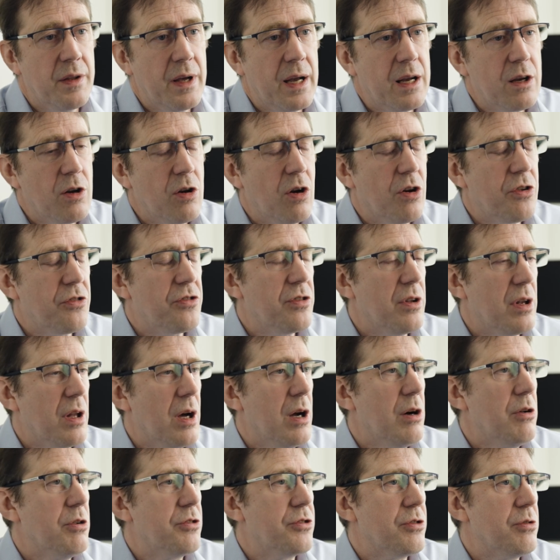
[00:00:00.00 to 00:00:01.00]
our costs are
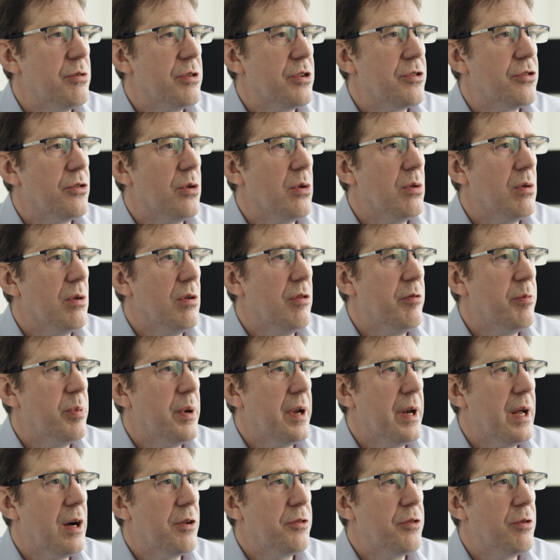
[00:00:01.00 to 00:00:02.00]
lower as a result of
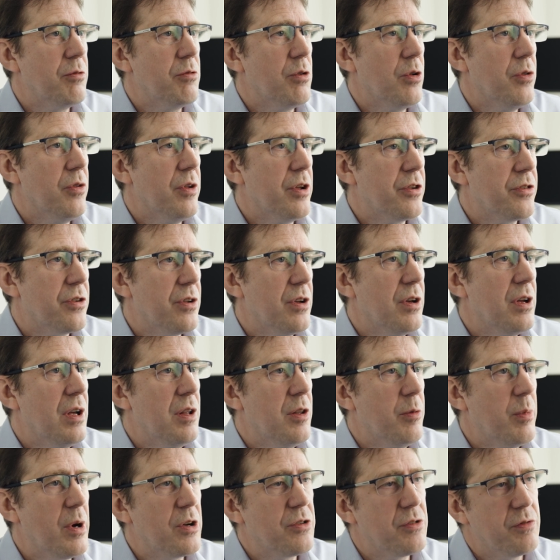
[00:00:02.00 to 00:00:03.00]
being able to run this
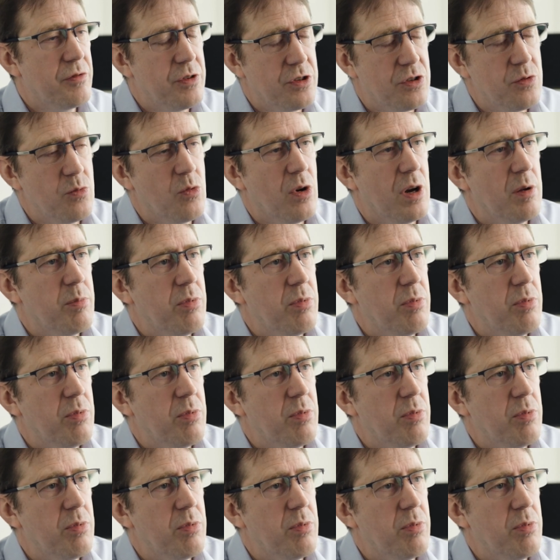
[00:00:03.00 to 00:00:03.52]
in the most efficient way